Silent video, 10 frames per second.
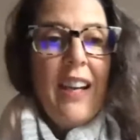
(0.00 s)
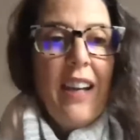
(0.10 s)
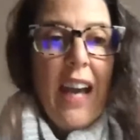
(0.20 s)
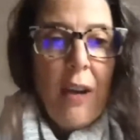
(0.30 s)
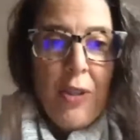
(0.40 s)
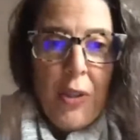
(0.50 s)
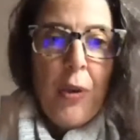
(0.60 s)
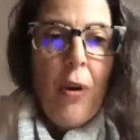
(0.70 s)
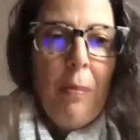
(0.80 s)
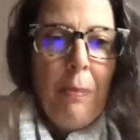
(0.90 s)
How do
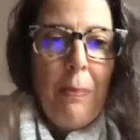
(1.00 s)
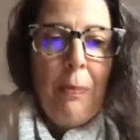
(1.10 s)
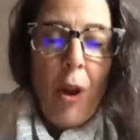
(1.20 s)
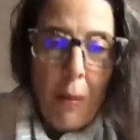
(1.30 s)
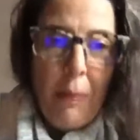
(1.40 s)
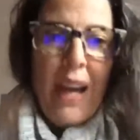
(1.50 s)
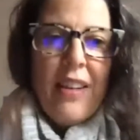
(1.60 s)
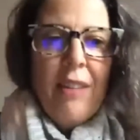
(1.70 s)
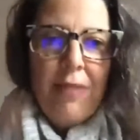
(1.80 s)
you combat